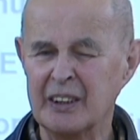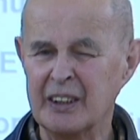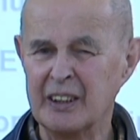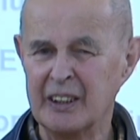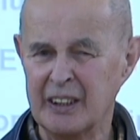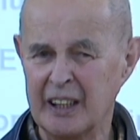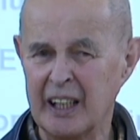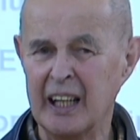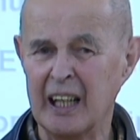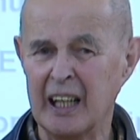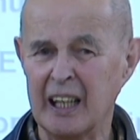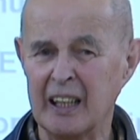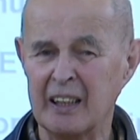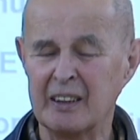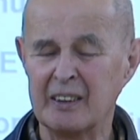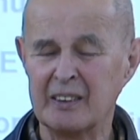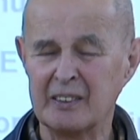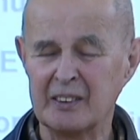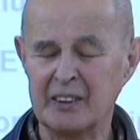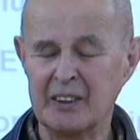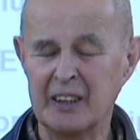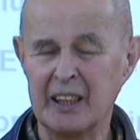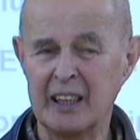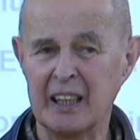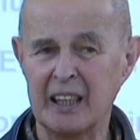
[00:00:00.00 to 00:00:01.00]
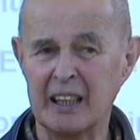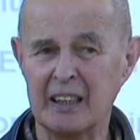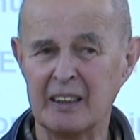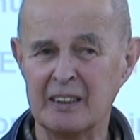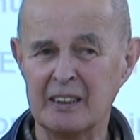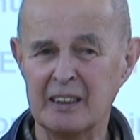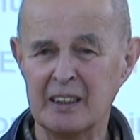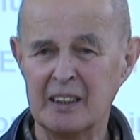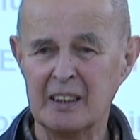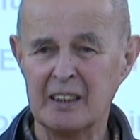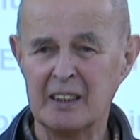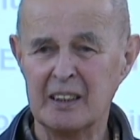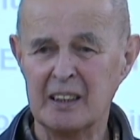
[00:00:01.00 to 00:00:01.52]
Yeah, yeah.
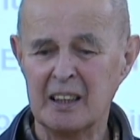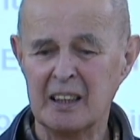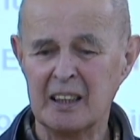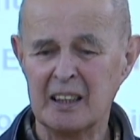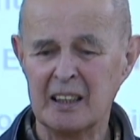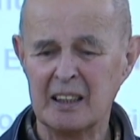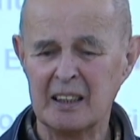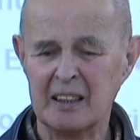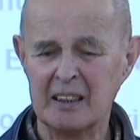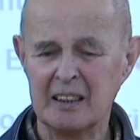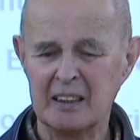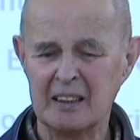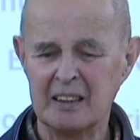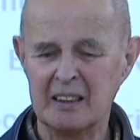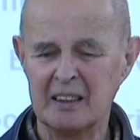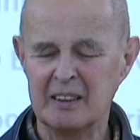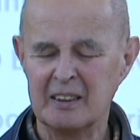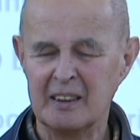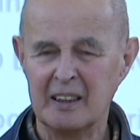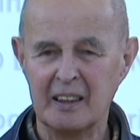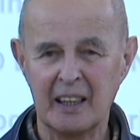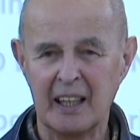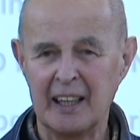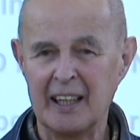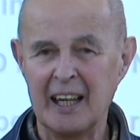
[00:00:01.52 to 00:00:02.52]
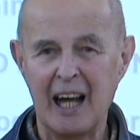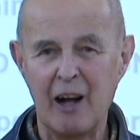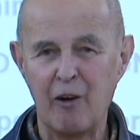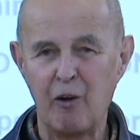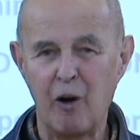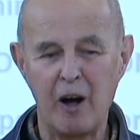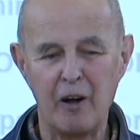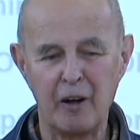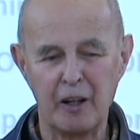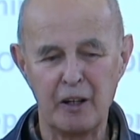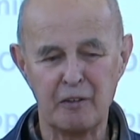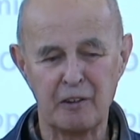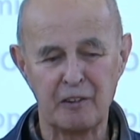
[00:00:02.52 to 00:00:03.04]
And now
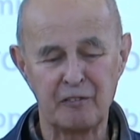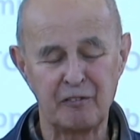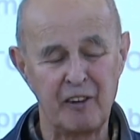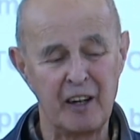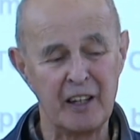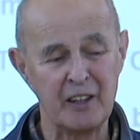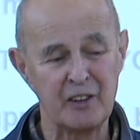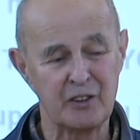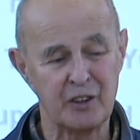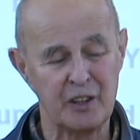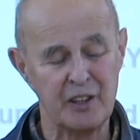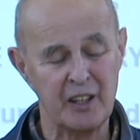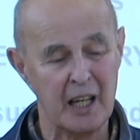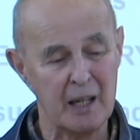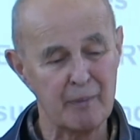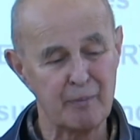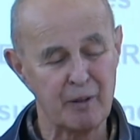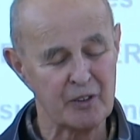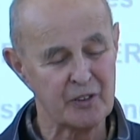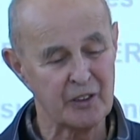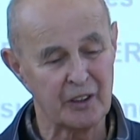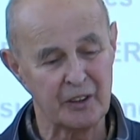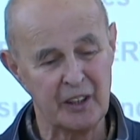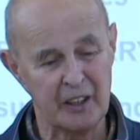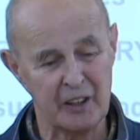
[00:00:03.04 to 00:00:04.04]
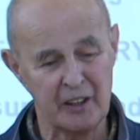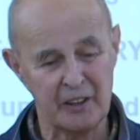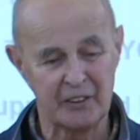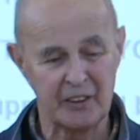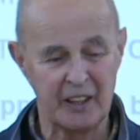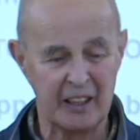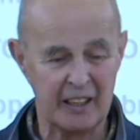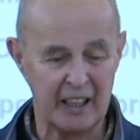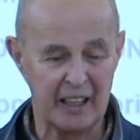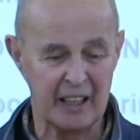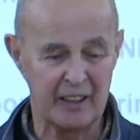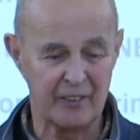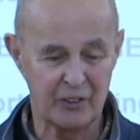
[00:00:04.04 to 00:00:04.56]
all your friends and neighbors are here
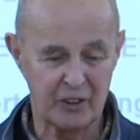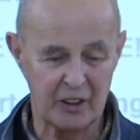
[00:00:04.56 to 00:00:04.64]
today.